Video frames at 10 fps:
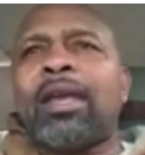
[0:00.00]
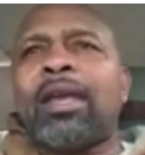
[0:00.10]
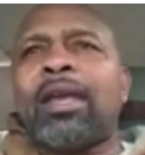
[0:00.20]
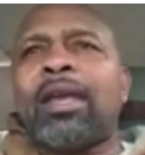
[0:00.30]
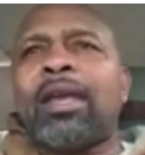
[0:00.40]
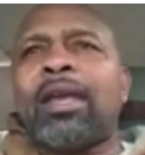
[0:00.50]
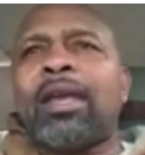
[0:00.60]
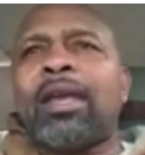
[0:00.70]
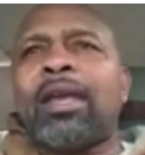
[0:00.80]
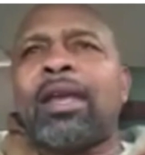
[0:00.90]

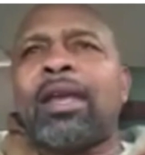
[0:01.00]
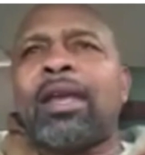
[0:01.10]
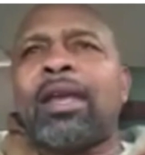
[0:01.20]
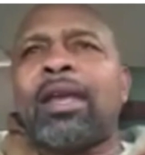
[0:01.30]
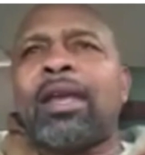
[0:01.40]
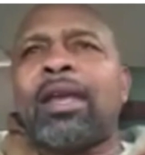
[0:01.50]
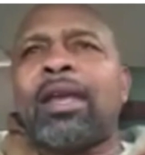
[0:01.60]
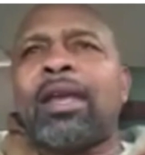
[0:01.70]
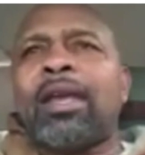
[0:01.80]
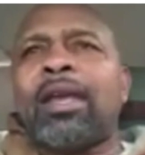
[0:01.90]

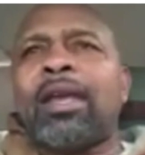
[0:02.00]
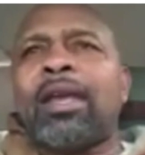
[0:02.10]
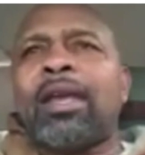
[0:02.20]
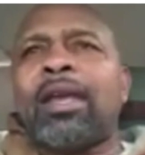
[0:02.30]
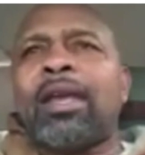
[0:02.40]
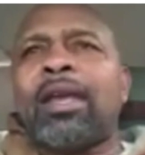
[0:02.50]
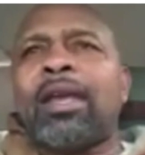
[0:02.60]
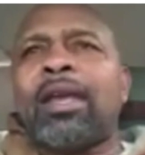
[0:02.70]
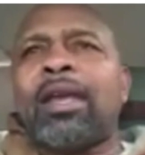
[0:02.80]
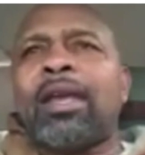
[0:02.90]

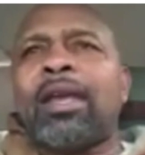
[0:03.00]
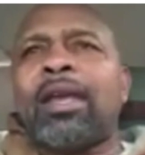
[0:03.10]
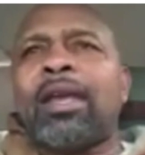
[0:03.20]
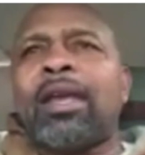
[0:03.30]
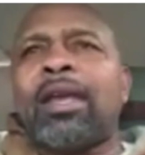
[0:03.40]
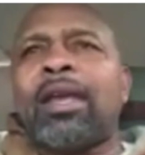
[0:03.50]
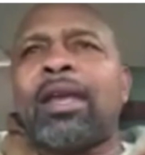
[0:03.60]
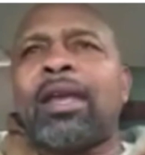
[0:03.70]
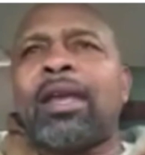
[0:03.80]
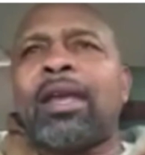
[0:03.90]

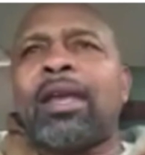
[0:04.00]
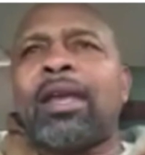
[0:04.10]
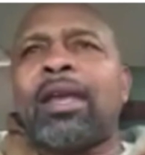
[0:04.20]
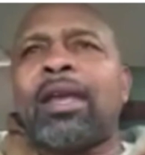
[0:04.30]
(not speaking)